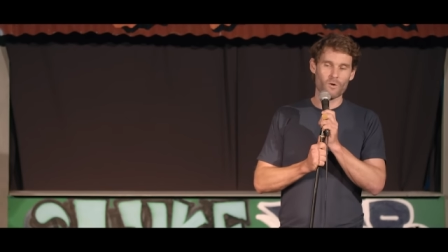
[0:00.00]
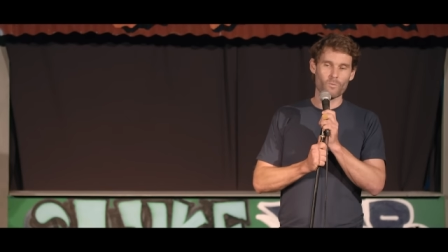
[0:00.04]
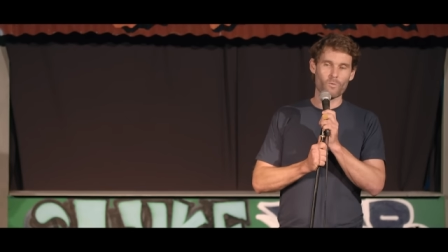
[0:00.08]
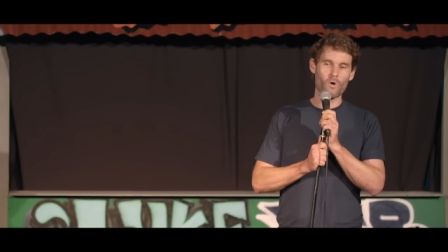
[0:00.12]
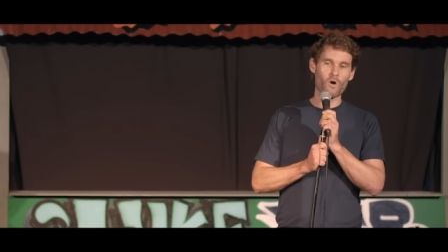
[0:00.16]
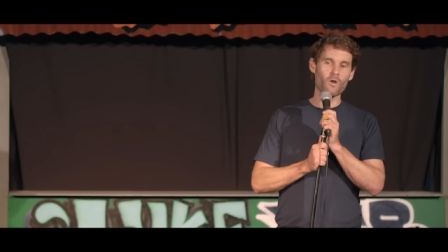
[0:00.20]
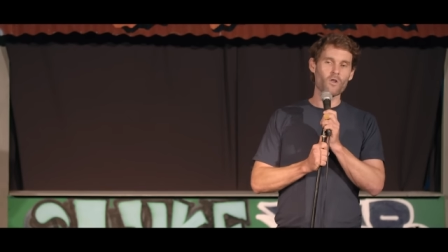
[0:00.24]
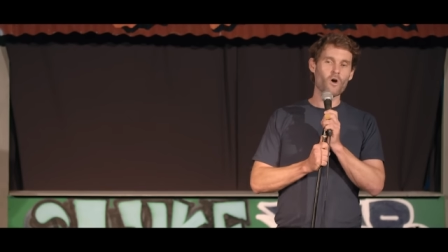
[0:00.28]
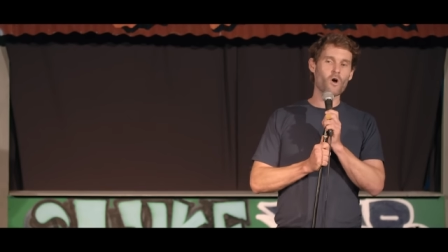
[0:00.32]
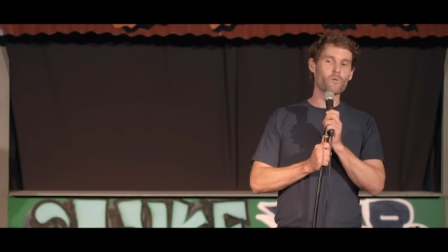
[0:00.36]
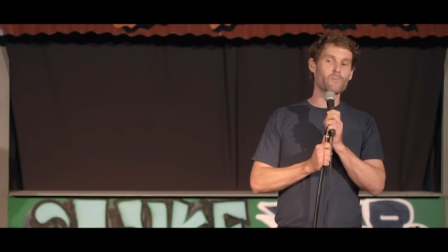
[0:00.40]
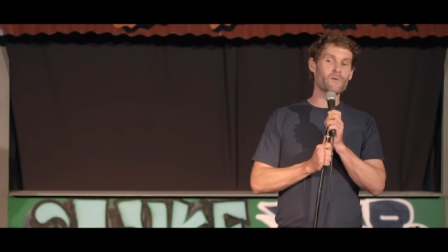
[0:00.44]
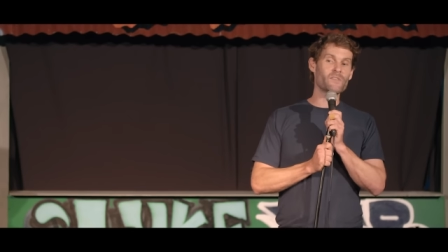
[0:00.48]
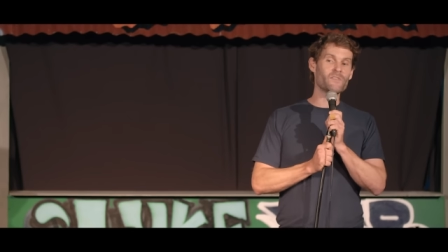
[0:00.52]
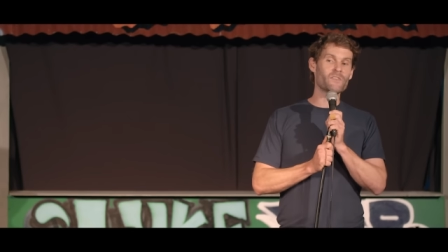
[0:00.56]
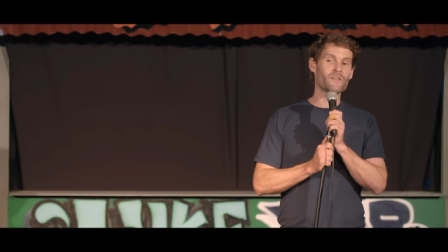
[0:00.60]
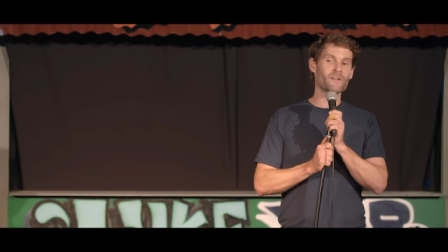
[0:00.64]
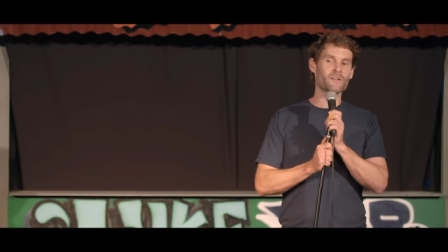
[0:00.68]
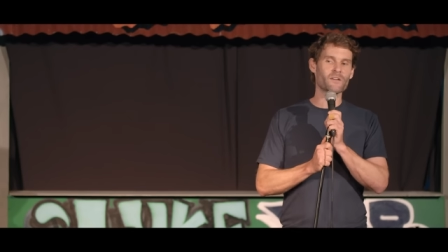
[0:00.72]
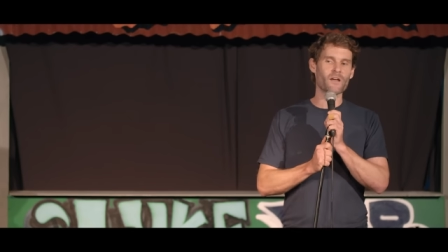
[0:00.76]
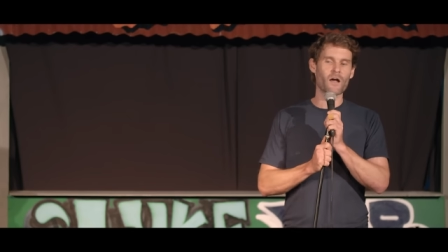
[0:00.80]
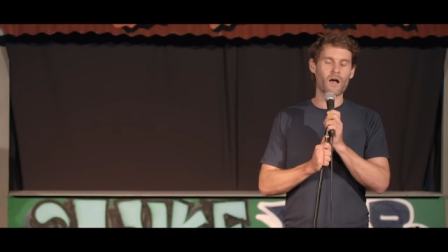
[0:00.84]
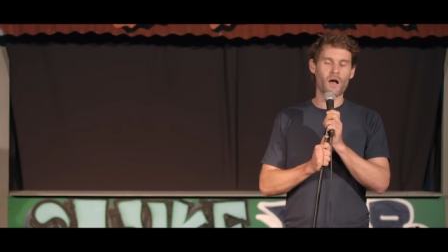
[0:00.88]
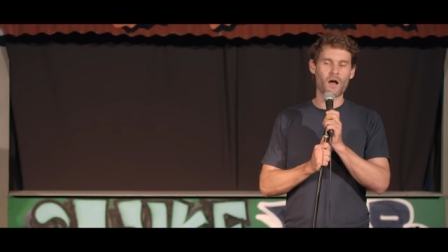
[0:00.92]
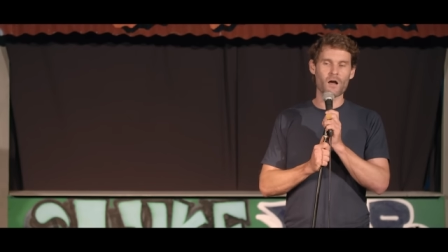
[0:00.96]
while I'm in the
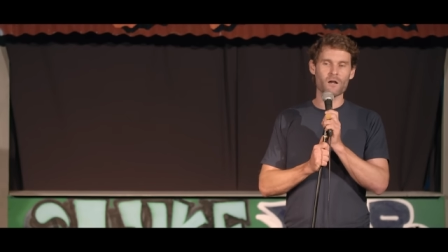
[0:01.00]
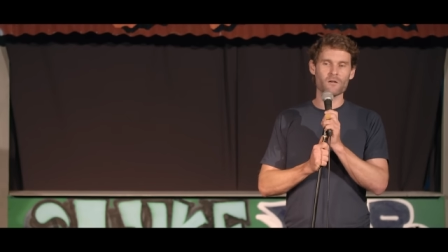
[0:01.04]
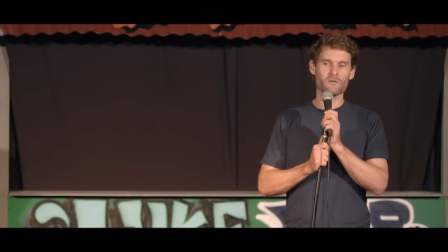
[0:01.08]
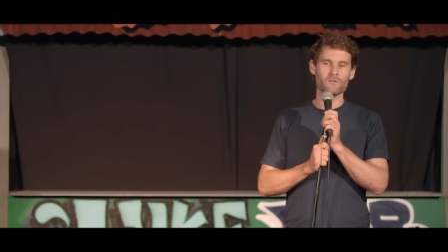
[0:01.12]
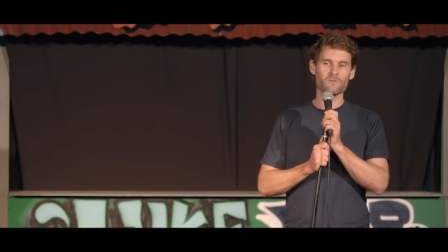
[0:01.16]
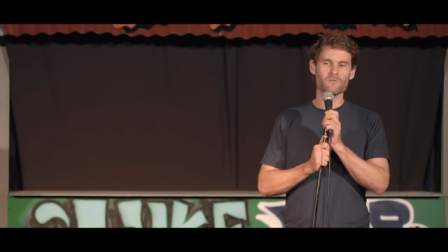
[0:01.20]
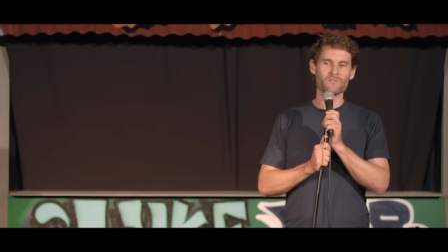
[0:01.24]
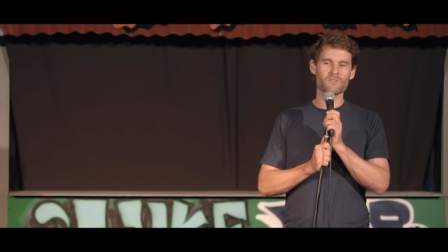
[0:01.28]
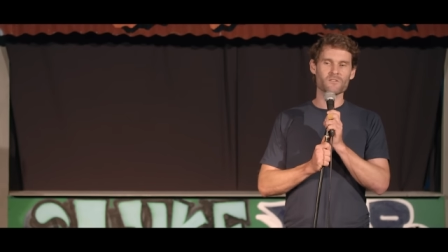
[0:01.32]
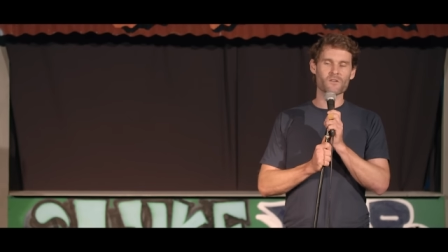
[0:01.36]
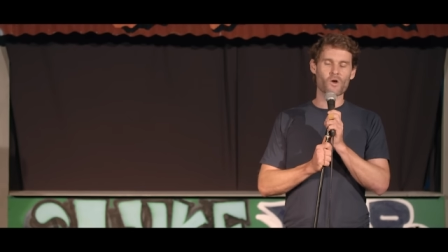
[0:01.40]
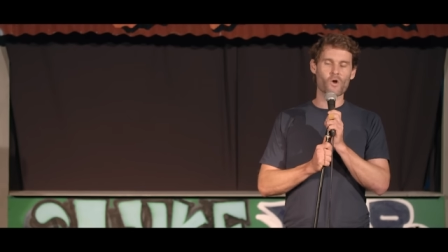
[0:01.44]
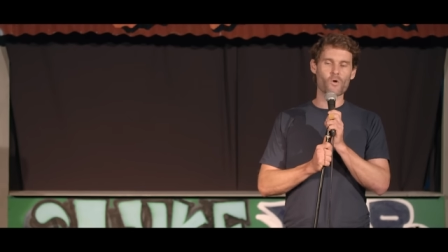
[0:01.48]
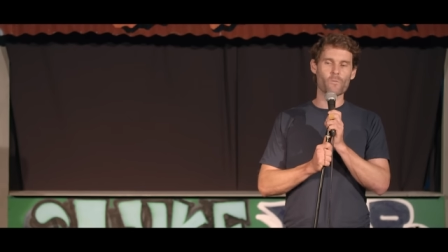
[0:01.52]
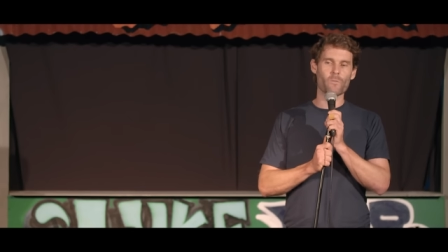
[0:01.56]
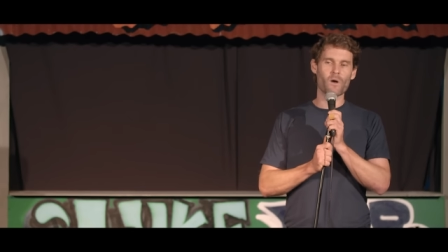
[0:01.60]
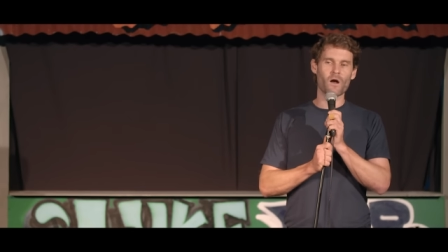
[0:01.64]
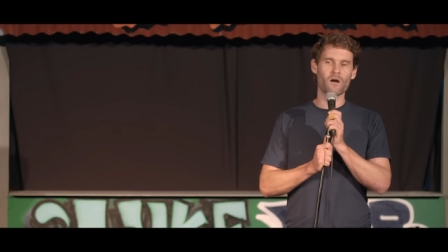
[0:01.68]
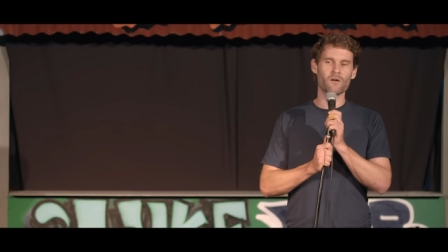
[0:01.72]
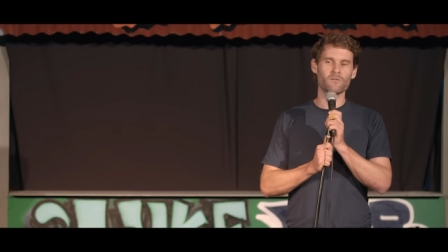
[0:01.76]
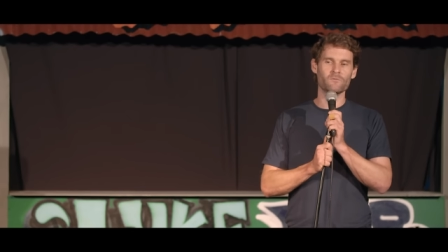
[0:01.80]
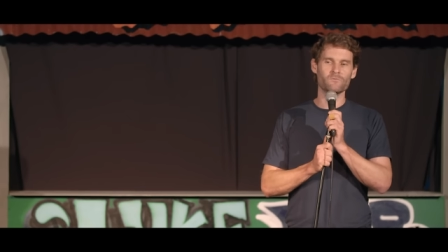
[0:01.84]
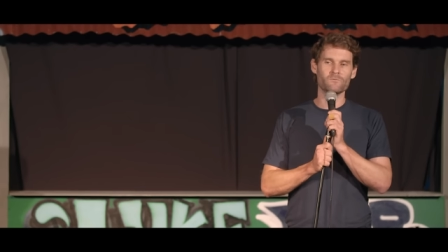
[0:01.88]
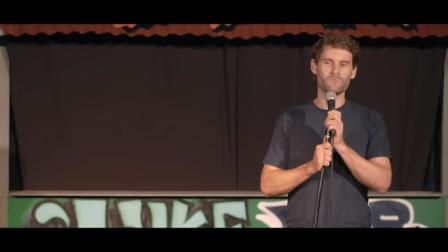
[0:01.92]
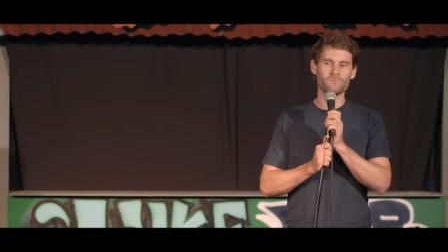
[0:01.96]
car
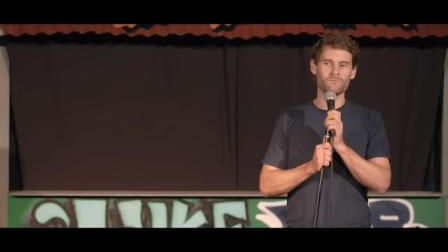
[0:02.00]
sober.